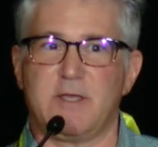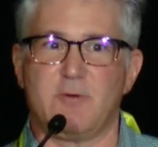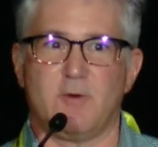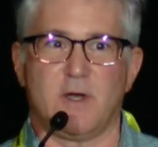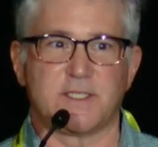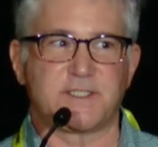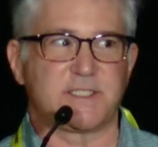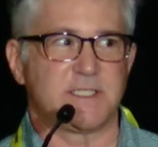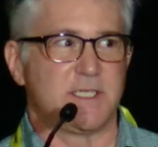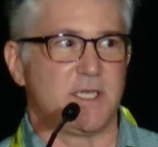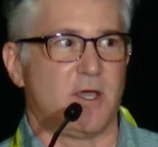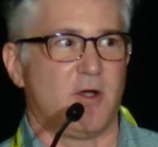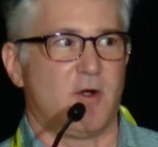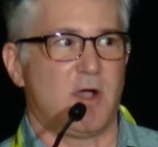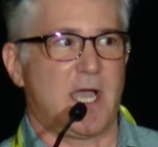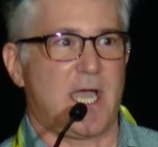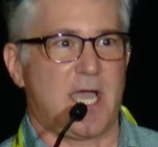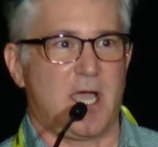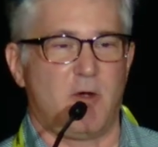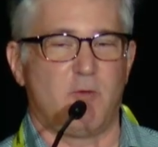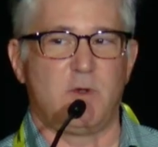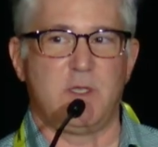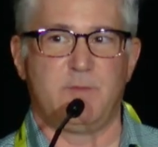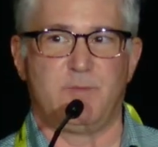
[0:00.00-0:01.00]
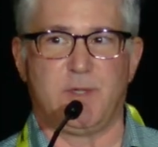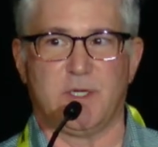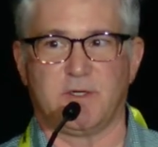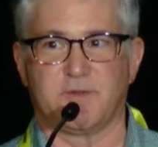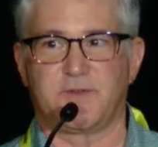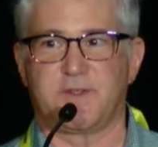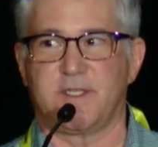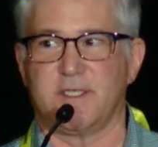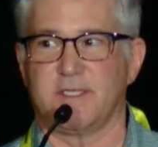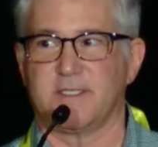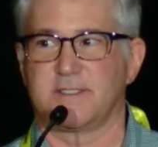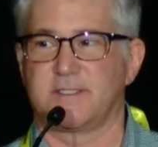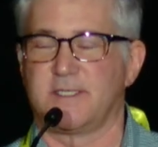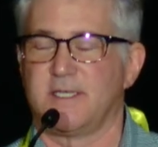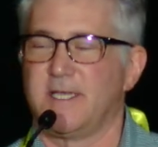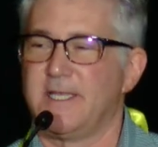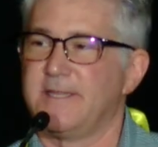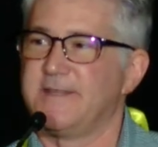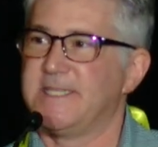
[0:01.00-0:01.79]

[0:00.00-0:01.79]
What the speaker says: wants to know how we built this.